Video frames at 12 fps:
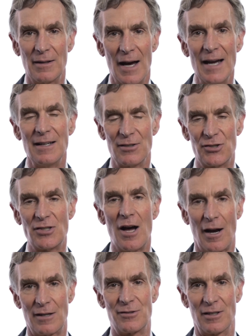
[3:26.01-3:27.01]
kind of
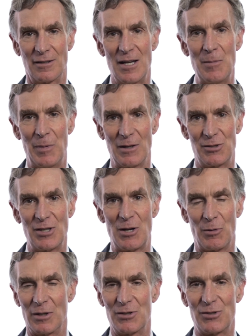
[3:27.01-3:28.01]
sucks at keeping
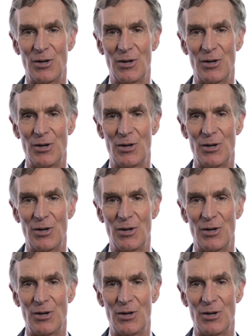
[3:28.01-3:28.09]
secrets.